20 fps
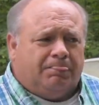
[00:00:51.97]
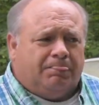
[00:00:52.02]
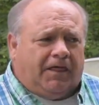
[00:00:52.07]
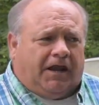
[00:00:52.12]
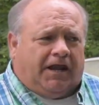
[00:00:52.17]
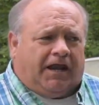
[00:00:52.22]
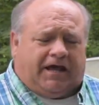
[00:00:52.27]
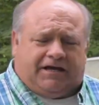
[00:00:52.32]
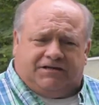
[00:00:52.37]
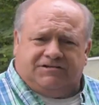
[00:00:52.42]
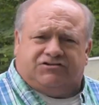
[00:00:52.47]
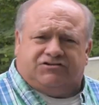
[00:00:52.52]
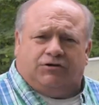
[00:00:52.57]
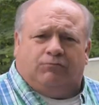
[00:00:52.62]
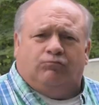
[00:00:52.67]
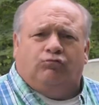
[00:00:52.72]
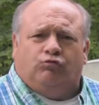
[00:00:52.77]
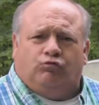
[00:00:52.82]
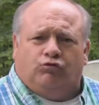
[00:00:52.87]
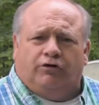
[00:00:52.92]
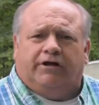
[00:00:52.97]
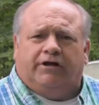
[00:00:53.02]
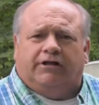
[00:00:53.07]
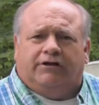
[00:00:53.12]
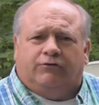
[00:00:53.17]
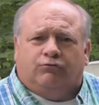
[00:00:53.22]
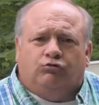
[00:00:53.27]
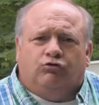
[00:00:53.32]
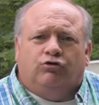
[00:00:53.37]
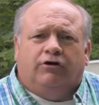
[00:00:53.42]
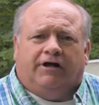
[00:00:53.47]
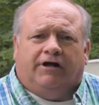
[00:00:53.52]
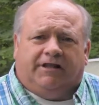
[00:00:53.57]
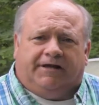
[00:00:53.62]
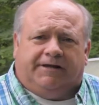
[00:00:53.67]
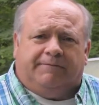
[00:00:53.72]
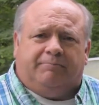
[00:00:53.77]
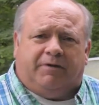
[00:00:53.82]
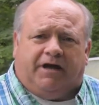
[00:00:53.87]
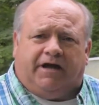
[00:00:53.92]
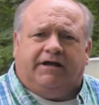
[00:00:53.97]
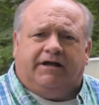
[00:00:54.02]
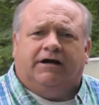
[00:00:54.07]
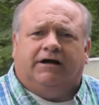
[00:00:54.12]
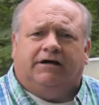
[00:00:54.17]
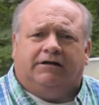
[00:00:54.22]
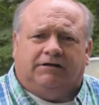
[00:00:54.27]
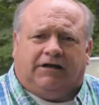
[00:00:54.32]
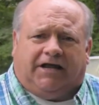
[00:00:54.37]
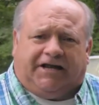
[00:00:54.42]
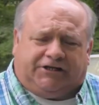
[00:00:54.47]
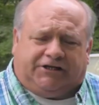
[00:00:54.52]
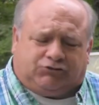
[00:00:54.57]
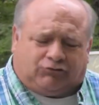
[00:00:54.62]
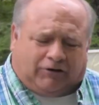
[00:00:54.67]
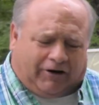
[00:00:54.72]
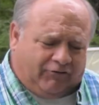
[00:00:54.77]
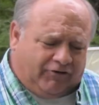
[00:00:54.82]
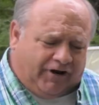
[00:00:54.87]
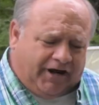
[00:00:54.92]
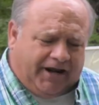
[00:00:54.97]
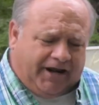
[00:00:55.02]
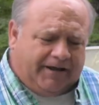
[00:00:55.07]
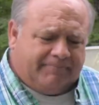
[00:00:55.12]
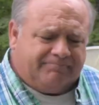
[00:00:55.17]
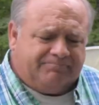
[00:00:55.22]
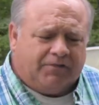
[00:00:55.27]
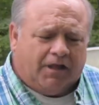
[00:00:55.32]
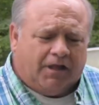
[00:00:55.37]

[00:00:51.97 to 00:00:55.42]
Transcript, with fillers: that has some really, really big lake trout in it.